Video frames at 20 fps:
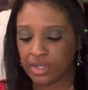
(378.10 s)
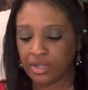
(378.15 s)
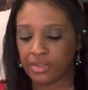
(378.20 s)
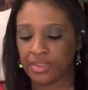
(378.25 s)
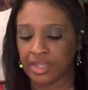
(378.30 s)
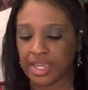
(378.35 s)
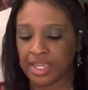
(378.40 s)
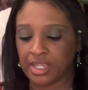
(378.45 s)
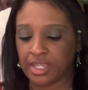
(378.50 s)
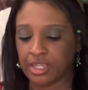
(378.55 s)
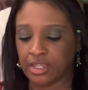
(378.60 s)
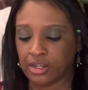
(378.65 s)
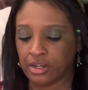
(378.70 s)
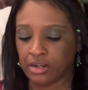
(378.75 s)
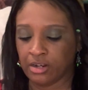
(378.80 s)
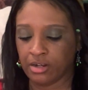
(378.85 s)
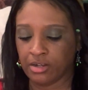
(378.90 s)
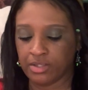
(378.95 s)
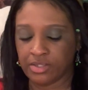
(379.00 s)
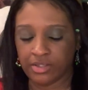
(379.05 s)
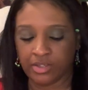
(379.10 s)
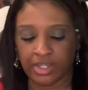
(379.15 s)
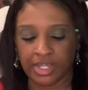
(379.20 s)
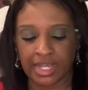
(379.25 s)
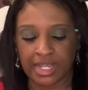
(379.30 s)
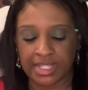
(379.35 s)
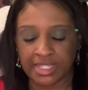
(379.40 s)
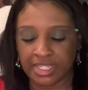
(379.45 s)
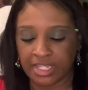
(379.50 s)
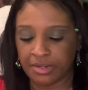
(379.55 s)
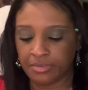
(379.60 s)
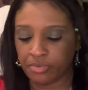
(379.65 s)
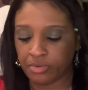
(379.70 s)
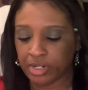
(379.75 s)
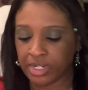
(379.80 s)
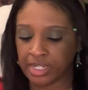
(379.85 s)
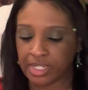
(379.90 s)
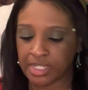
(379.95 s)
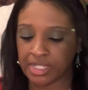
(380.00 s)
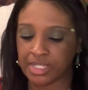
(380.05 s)
that here. So you got
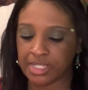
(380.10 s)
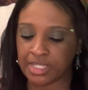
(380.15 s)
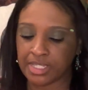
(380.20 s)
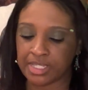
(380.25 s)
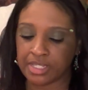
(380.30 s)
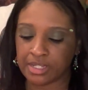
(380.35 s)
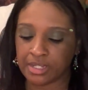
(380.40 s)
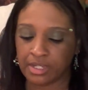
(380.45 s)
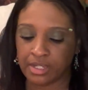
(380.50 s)
Temperance,